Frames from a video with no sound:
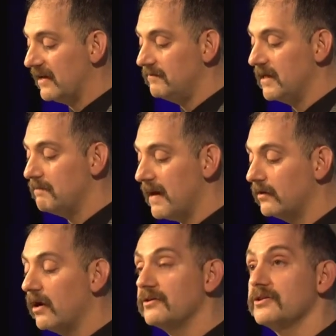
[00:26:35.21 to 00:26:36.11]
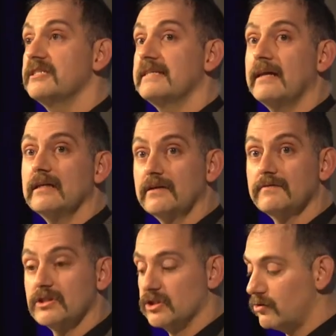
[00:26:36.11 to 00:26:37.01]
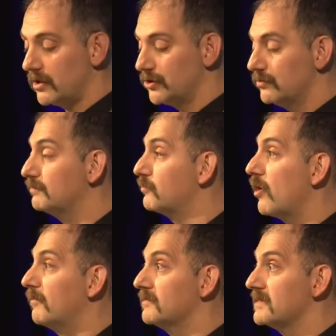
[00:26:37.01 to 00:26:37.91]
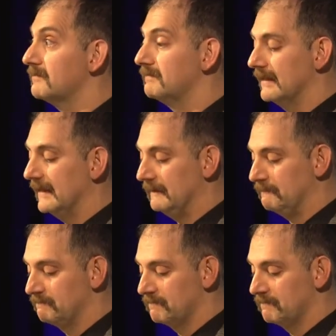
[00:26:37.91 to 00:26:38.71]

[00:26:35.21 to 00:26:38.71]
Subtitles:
gave me a better understanding of the structural problems at play.